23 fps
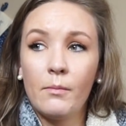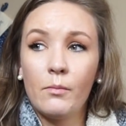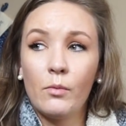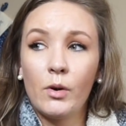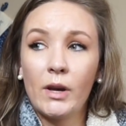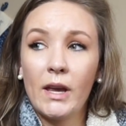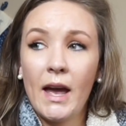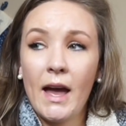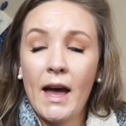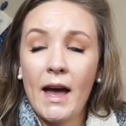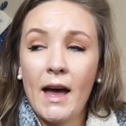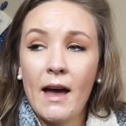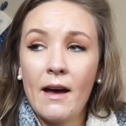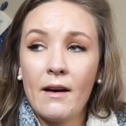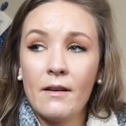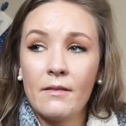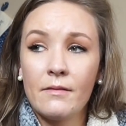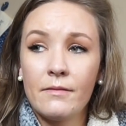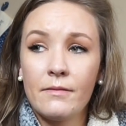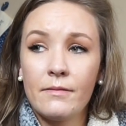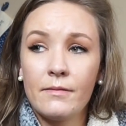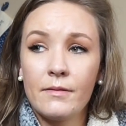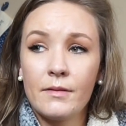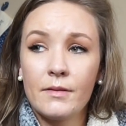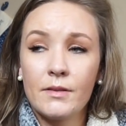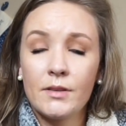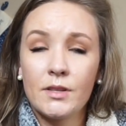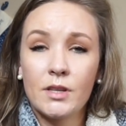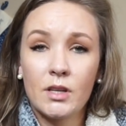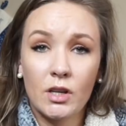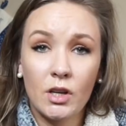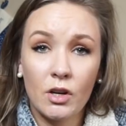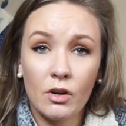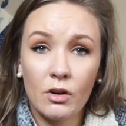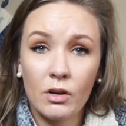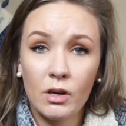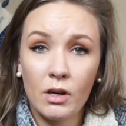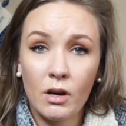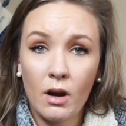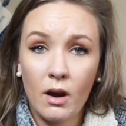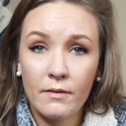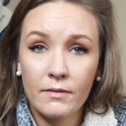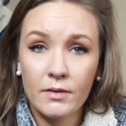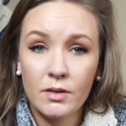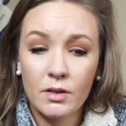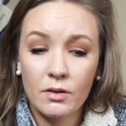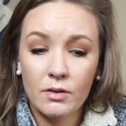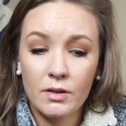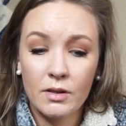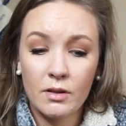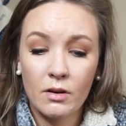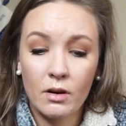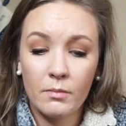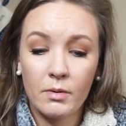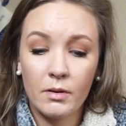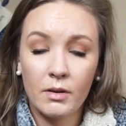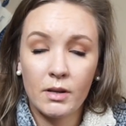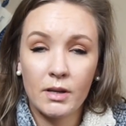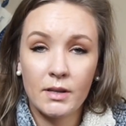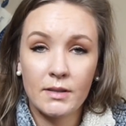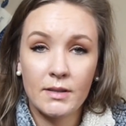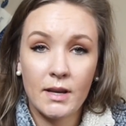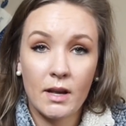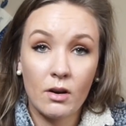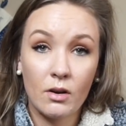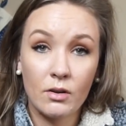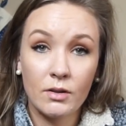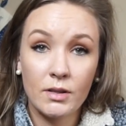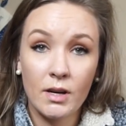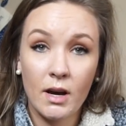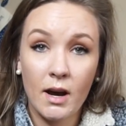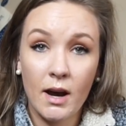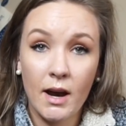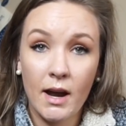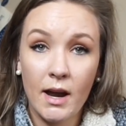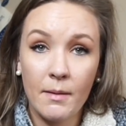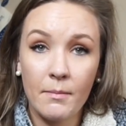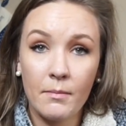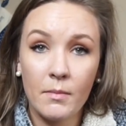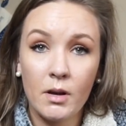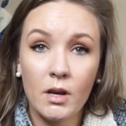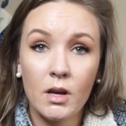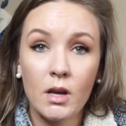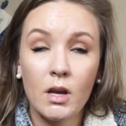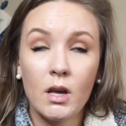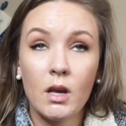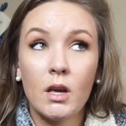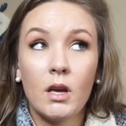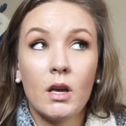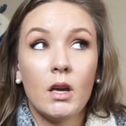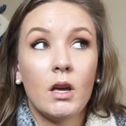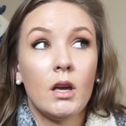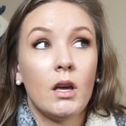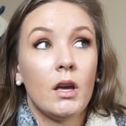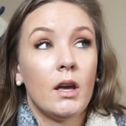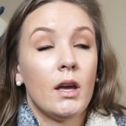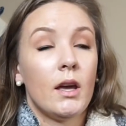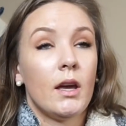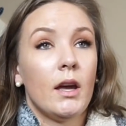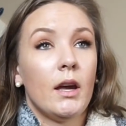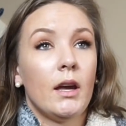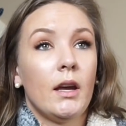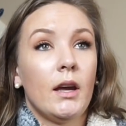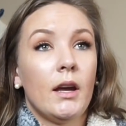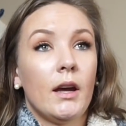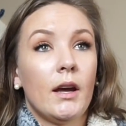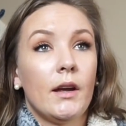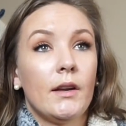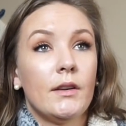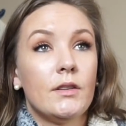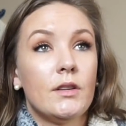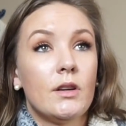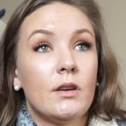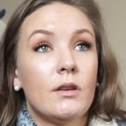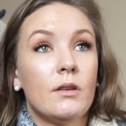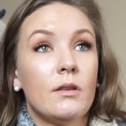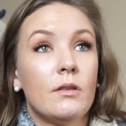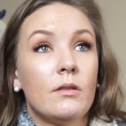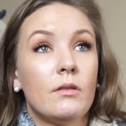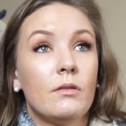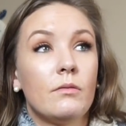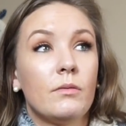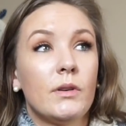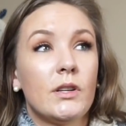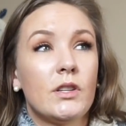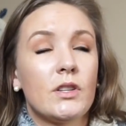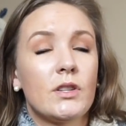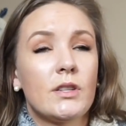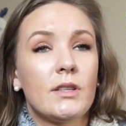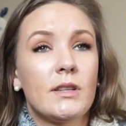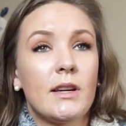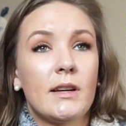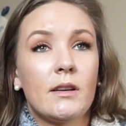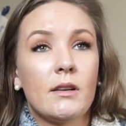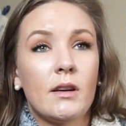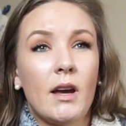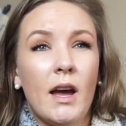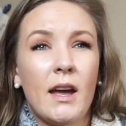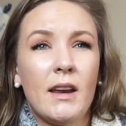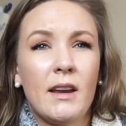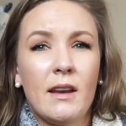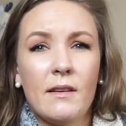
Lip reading: We have security officers in our buildings at all time, and I